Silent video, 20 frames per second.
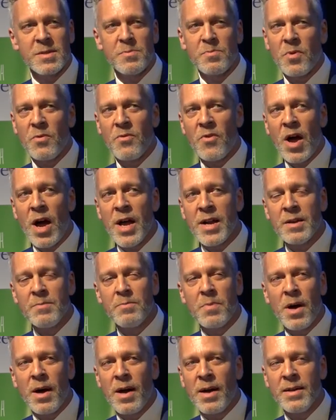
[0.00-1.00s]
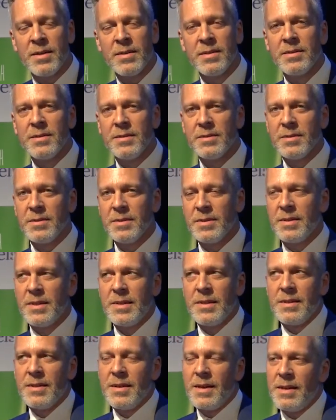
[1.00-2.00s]
is provided by
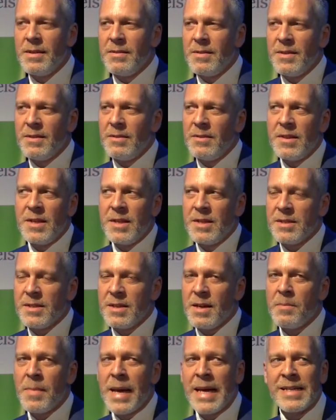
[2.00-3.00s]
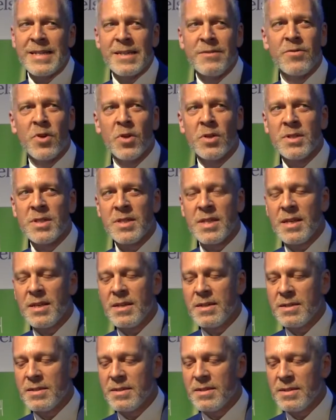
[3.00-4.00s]
these amazing
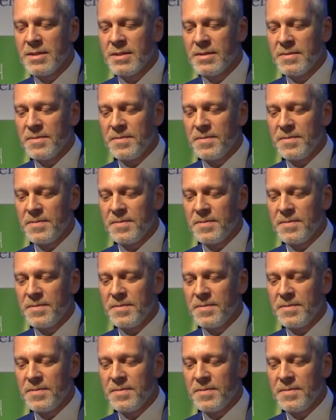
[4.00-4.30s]
volunteers.